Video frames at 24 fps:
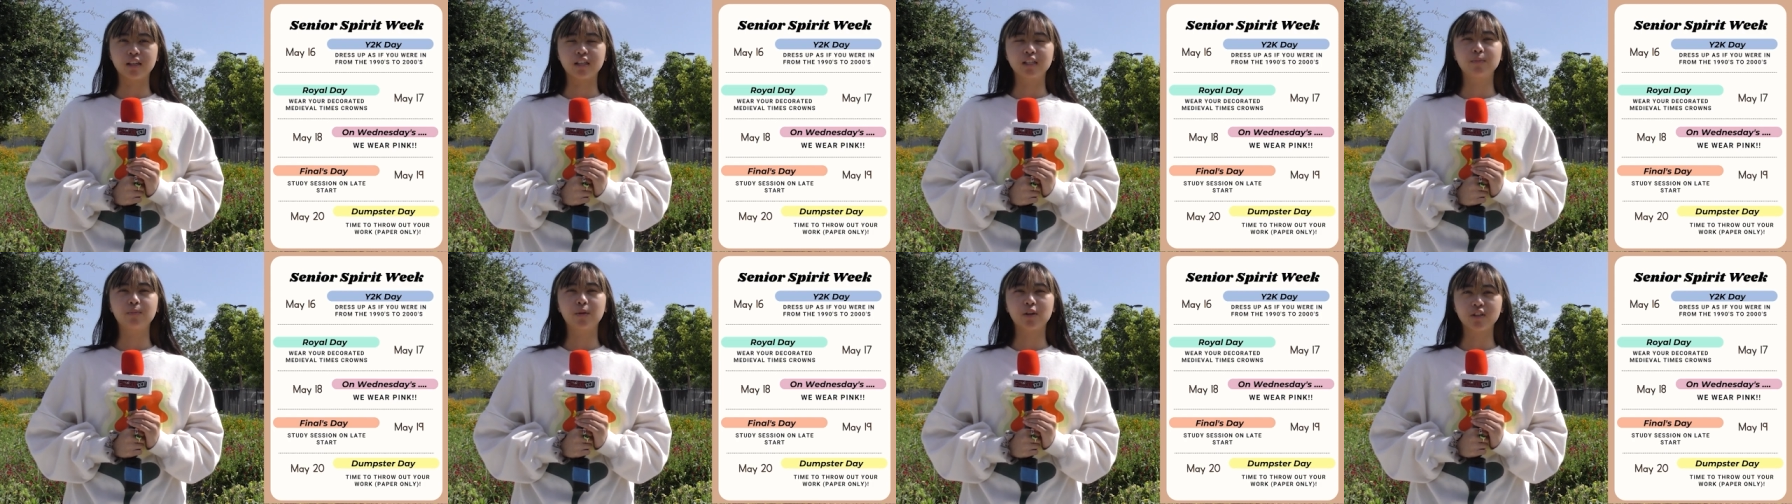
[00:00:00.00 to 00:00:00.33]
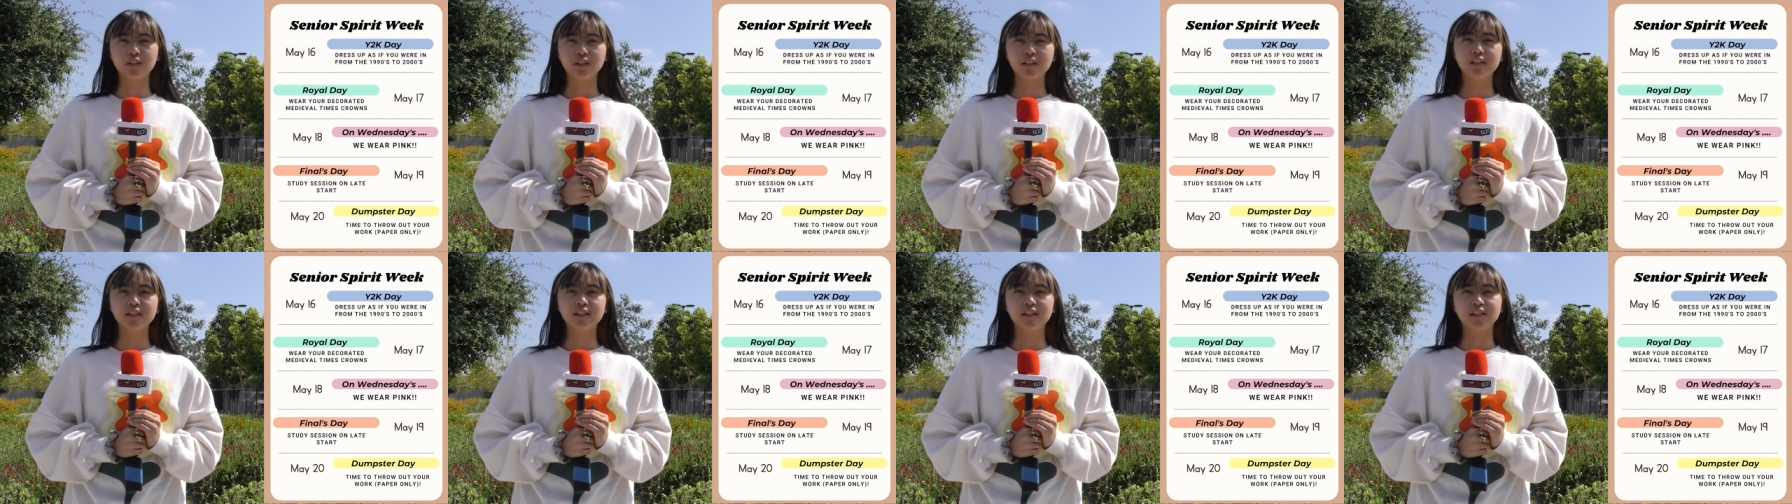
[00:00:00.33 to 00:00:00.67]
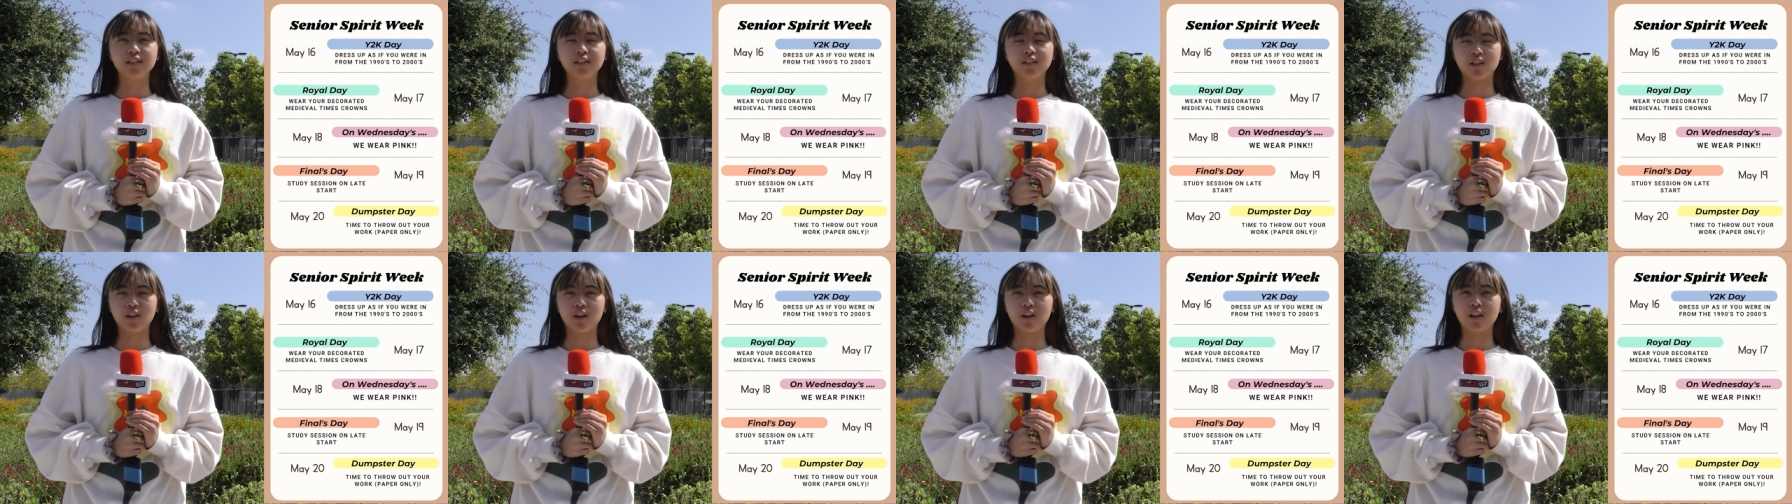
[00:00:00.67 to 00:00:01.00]
especially
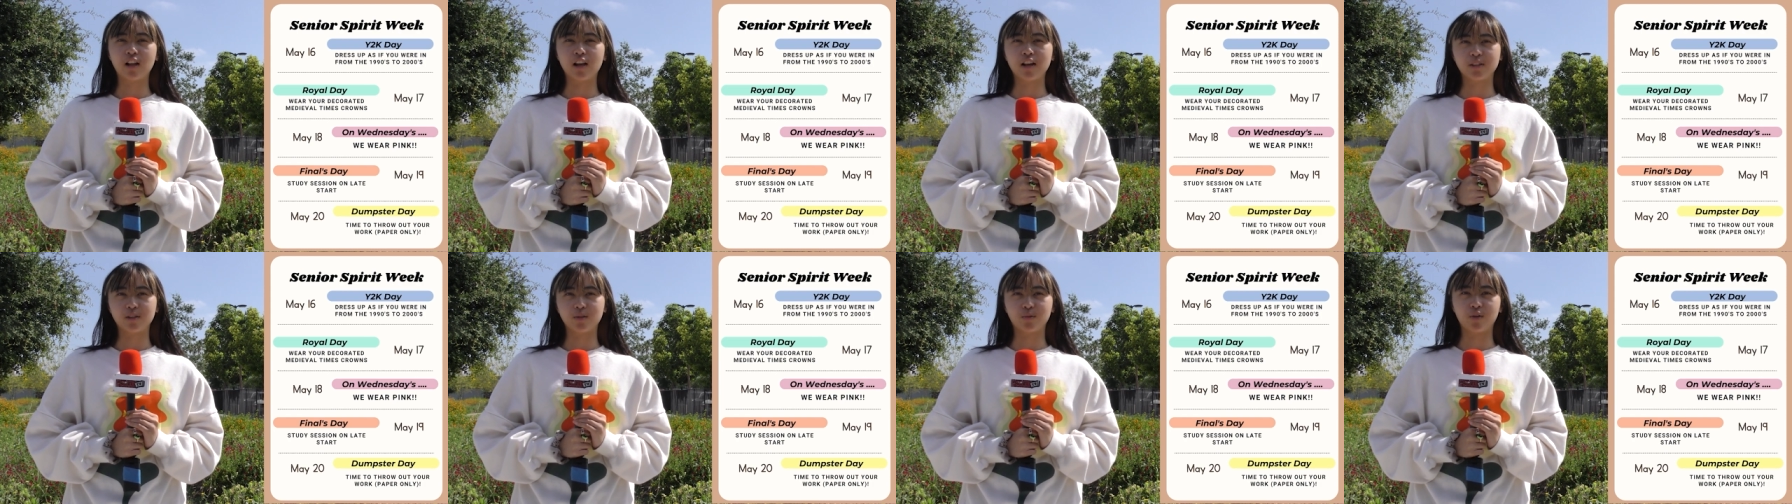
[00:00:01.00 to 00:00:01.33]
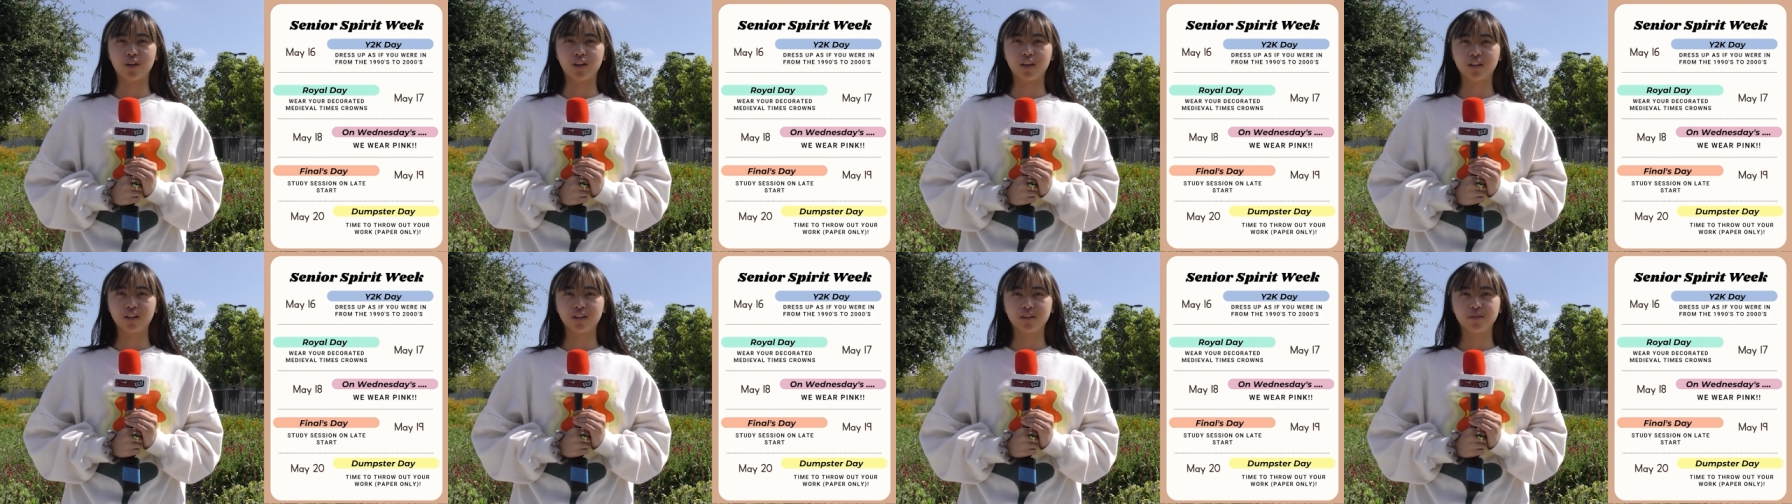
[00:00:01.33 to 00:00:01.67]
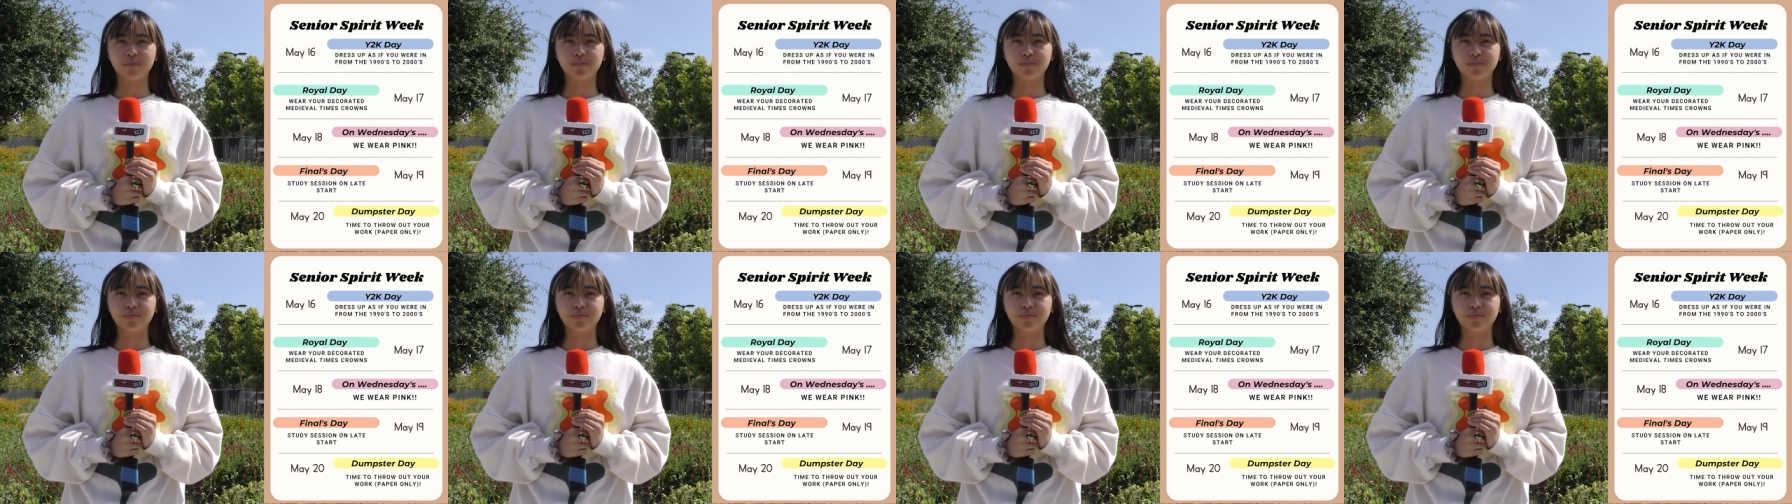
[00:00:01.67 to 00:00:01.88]
since it's our last week.